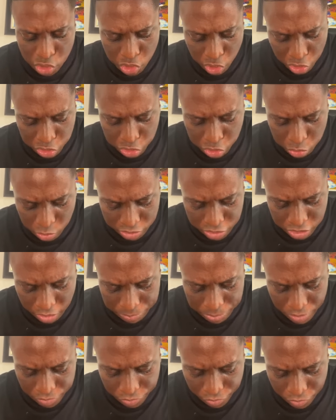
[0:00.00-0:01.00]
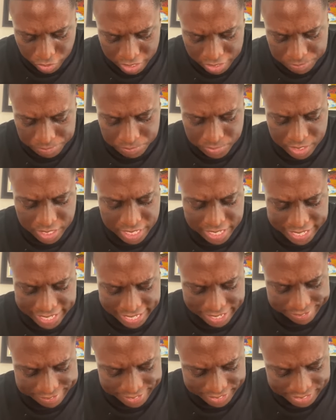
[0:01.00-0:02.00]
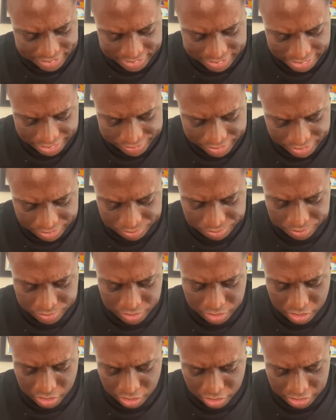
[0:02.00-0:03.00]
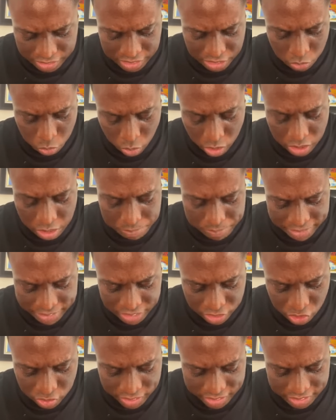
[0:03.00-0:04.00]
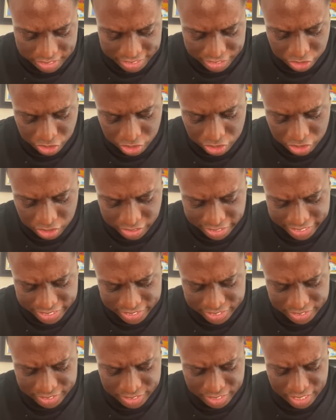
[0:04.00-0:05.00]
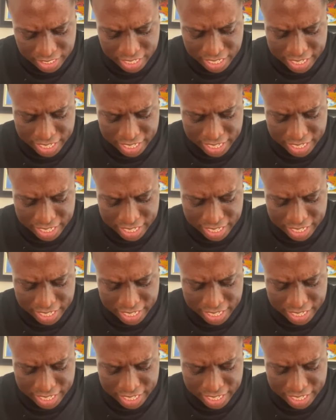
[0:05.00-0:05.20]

Joshua chapter three in verse seven. This is what the Message translation says.